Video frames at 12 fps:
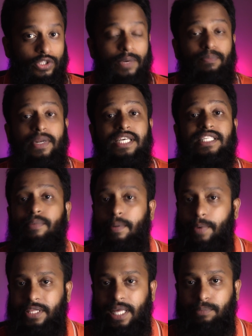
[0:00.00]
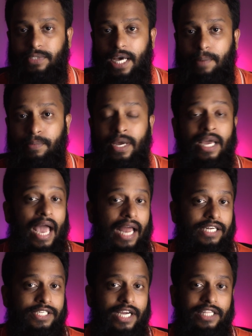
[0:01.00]
then please give it a big thumbs up
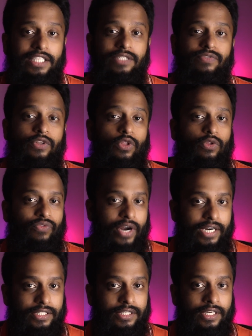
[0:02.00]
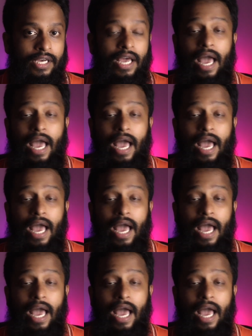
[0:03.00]
and share this video with friends.